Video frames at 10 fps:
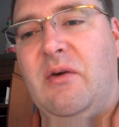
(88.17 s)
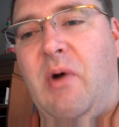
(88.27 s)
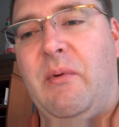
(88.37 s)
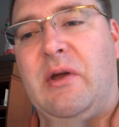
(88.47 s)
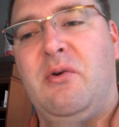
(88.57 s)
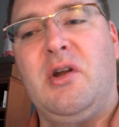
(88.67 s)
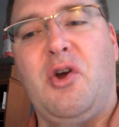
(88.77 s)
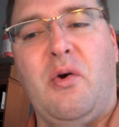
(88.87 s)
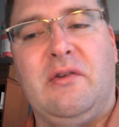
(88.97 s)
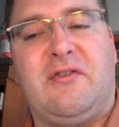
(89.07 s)
while we could
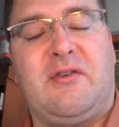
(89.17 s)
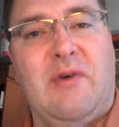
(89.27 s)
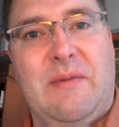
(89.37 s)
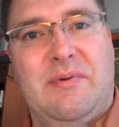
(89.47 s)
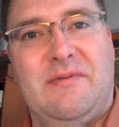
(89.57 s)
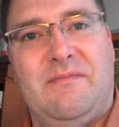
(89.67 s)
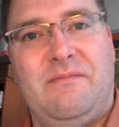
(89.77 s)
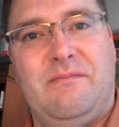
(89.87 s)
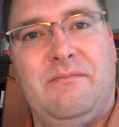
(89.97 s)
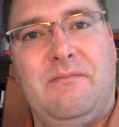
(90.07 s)
go and scrape
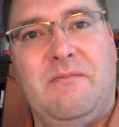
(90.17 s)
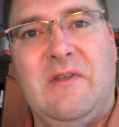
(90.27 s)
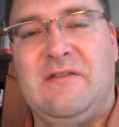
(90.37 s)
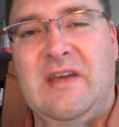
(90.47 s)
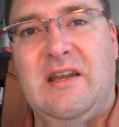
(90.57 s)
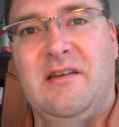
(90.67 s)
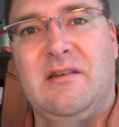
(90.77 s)
this data